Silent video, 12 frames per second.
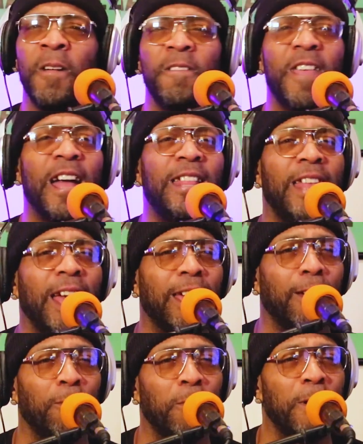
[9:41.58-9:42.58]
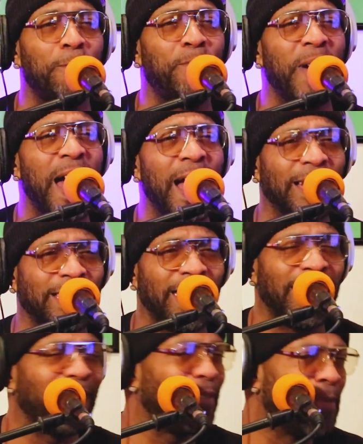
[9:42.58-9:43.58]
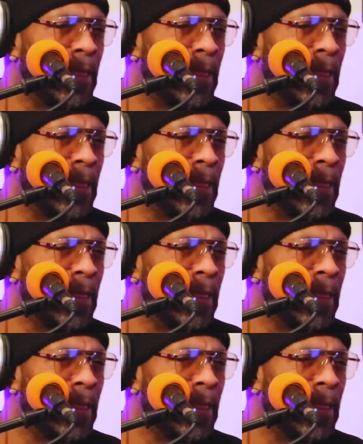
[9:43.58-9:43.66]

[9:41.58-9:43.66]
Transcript: That nigga went back there.